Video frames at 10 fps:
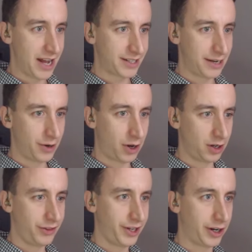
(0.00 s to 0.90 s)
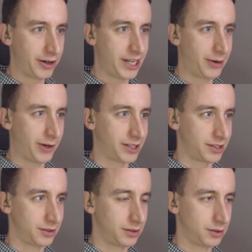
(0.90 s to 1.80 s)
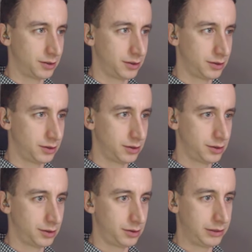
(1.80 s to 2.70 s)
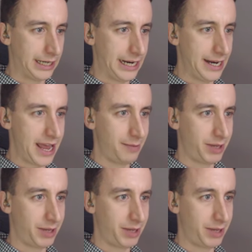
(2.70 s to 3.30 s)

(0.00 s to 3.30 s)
I've knocked down all of the guard towers in the